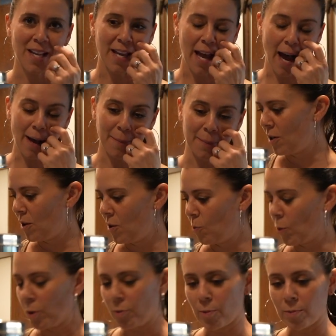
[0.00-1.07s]
Yeah,
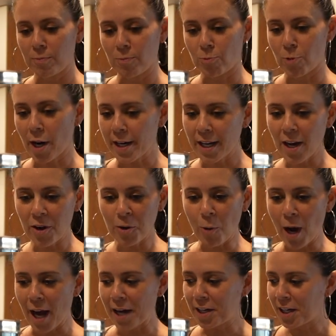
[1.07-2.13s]
we're running out of
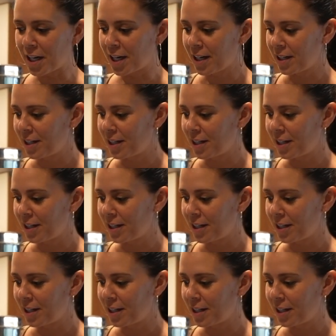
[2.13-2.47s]
water.